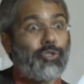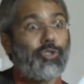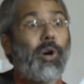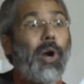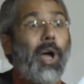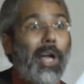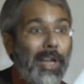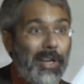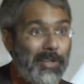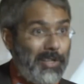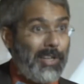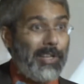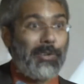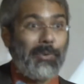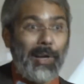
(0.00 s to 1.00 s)
trying
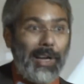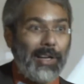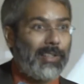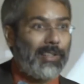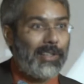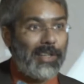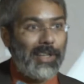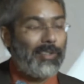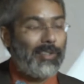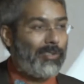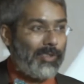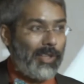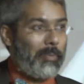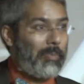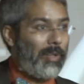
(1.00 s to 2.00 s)
to interact and the kid
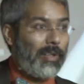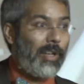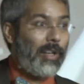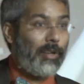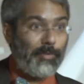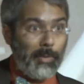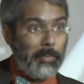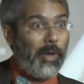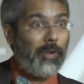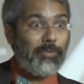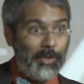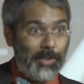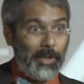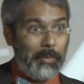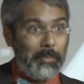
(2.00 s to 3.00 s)
just kept on kind of
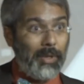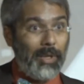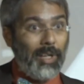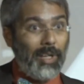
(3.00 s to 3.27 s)
rebuffing them,